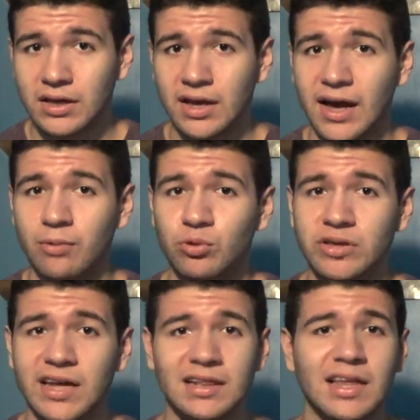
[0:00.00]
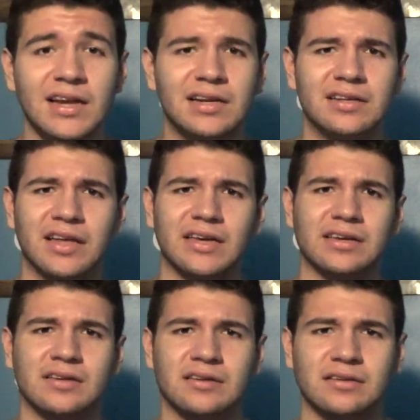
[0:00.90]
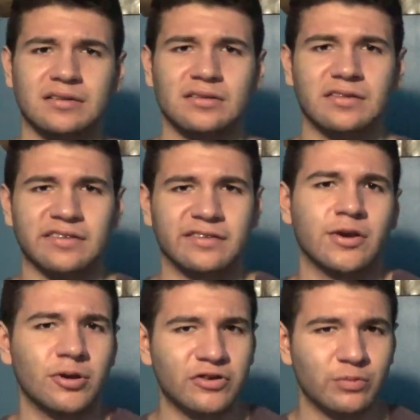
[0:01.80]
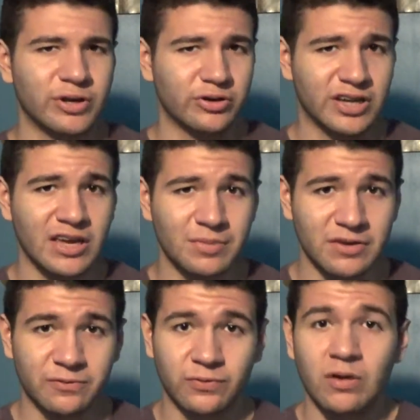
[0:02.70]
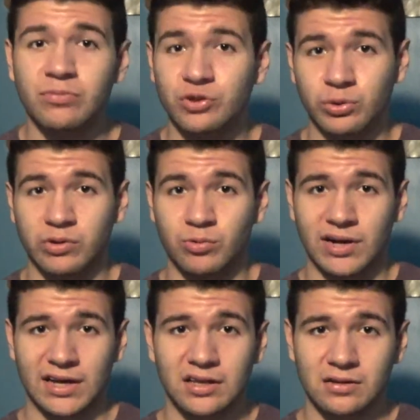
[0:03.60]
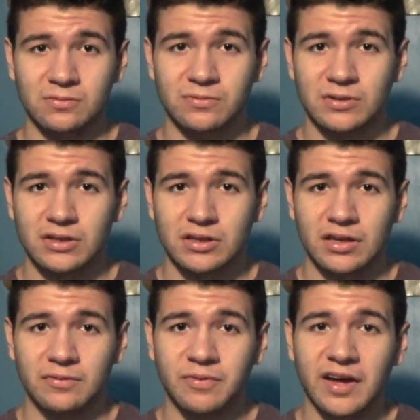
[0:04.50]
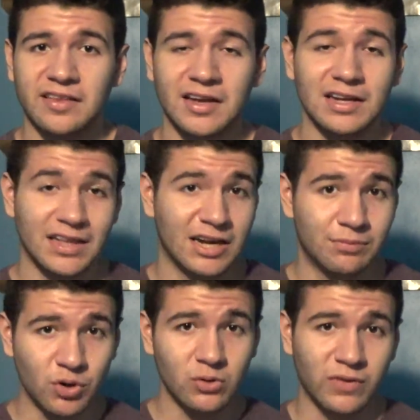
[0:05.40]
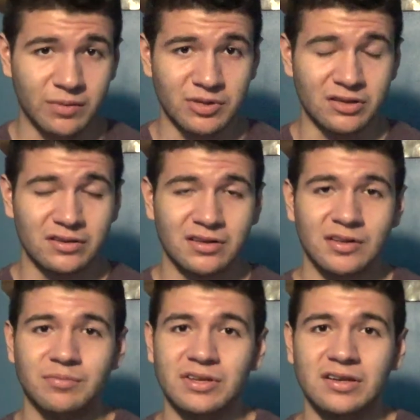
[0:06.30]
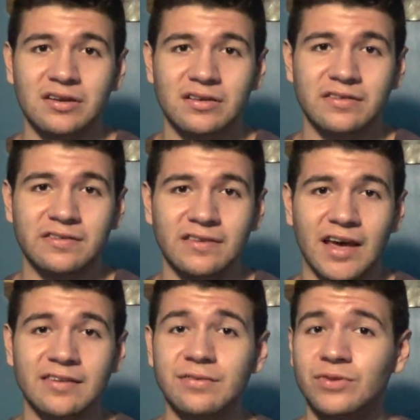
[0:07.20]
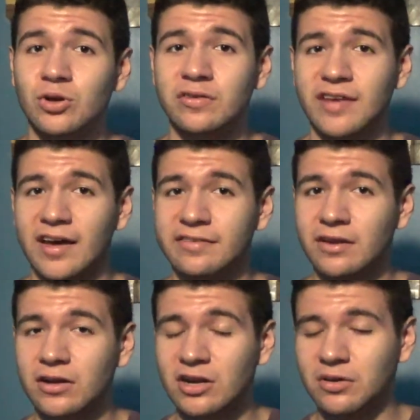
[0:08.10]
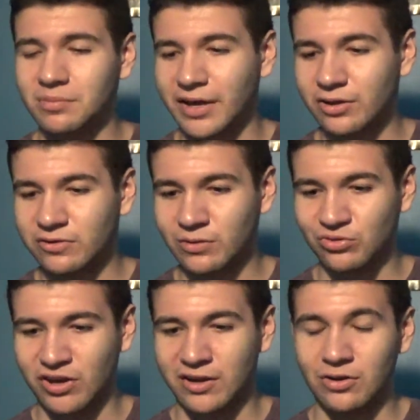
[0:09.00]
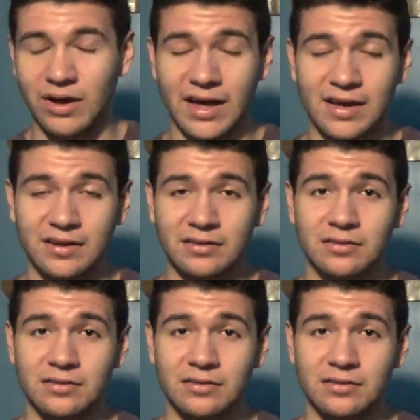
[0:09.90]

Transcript: I will not let it like discourage me or keep me from doing what I love. In fact, I'm gonna let it motivate me, because as you've noticed, I started up my YouTube channel at